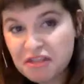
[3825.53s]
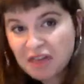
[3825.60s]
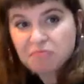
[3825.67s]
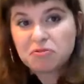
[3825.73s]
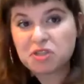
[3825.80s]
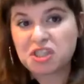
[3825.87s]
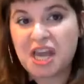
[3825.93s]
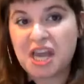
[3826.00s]

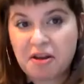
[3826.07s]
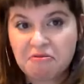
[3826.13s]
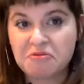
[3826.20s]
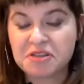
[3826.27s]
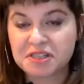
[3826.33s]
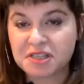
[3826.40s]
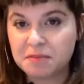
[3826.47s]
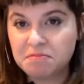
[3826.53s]
that was
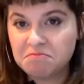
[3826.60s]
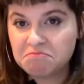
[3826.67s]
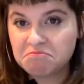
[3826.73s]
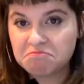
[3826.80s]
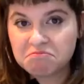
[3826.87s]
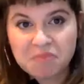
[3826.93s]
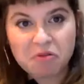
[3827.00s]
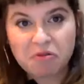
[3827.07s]
terrorism,
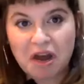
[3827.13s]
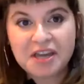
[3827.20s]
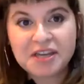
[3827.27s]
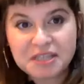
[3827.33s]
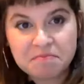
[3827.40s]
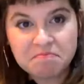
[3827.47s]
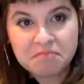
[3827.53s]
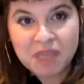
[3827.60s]

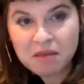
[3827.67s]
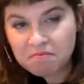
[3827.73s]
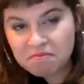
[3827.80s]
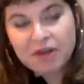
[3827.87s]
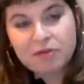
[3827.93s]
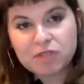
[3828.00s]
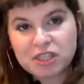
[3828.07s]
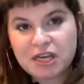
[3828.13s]
right?
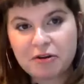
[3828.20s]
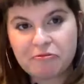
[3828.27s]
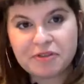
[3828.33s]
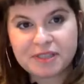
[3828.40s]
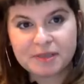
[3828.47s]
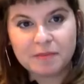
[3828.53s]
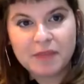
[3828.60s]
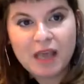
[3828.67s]
That was
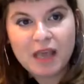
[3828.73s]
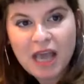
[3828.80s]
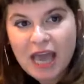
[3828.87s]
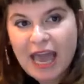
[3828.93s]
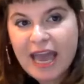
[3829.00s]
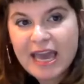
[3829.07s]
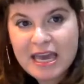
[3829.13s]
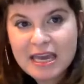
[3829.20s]
terrorism.
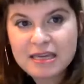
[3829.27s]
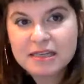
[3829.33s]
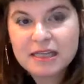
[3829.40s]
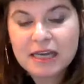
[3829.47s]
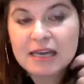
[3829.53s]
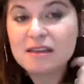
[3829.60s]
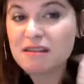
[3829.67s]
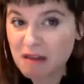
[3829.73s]
And
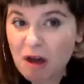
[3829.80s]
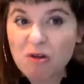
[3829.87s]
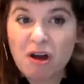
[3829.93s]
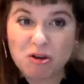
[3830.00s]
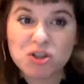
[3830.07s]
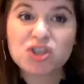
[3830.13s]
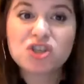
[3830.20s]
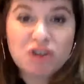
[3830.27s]

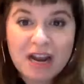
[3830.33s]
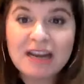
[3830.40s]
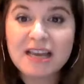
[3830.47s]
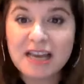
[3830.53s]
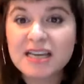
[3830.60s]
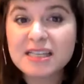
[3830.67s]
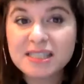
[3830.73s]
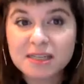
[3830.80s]

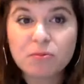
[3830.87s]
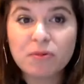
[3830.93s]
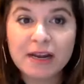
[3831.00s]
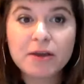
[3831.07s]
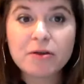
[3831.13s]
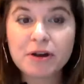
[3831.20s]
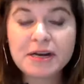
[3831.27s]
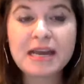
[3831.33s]
Australia isn't
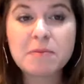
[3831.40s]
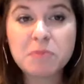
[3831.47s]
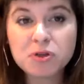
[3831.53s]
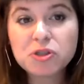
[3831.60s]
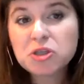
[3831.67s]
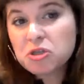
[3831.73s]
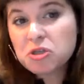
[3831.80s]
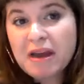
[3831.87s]
willing or unable
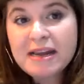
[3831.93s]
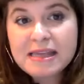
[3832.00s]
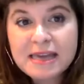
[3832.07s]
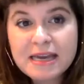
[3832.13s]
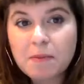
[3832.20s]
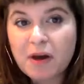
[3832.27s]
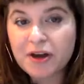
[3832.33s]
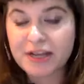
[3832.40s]
to do
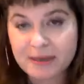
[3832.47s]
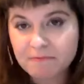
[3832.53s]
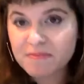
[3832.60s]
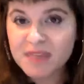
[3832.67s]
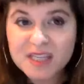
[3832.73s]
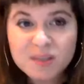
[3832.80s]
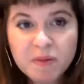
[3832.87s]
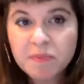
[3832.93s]
anything about it.
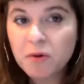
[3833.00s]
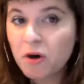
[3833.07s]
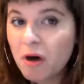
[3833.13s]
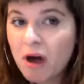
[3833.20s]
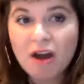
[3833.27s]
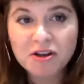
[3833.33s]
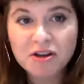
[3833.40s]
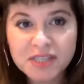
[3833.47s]
These
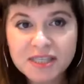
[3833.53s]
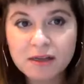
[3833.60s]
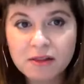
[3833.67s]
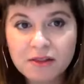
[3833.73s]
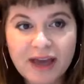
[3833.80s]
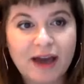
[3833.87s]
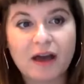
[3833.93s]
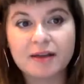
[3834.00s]
people are
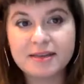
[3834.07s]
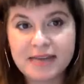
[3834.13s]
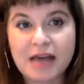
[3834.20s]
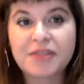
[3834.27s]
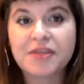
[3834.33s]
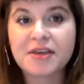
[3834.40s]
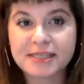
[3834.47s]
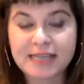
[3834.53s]
still there.
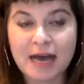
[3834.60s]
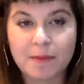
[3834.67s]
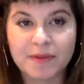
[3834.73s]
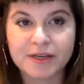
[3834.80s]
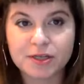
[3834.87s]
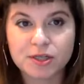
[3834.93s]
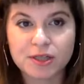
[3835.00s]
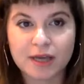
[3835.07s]
Nothing is
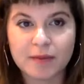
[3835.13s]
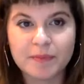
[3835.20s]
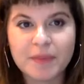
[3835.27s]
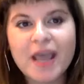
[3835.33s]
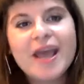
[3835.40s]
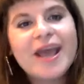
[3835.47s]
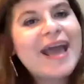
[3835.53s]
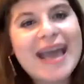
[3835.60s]
happening to them.
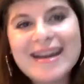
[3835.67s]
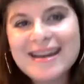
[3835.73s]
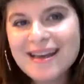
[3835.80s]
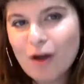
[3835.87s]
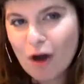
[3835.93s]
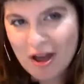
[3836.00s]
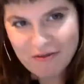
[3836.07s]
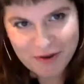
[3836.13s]

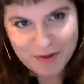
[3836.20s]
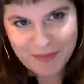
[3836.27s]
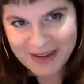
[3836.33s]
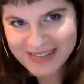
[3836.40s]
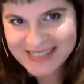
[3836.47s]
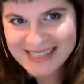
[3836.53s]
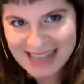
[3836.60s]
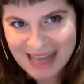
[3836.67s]
And
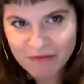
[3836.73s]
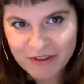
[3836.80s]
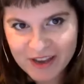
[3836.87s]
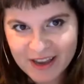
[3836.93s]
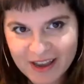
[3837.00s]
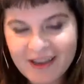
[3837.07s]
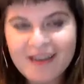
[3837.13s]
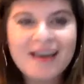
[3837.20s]
everybody's
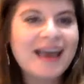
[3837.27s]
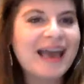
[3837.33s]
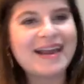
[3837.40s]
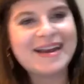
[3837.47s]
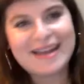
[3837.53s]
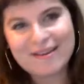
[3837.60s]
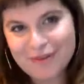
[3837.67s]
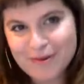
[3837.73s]
laughing.
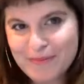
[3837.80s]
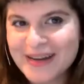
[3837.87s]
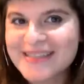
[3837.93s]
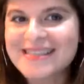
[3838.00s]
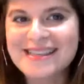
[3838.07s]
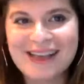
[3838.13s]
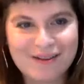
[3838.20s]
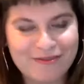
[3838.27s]
And
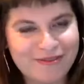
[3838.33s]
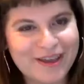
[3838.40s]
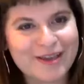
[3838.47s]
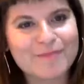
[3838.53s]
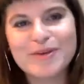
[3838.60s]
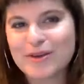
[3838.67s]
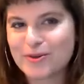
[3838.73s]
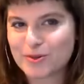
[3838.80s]
everybody's
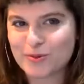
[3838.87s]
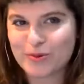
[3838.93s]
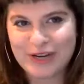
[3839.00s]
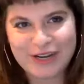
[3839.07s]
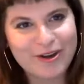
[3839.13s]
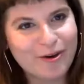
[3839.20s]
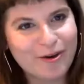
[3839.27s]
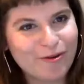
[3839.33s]
laughing because
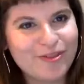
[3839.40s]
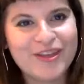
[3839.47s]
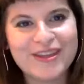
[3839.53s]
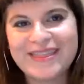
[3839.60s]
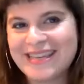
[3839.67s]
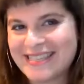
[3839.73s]
we know that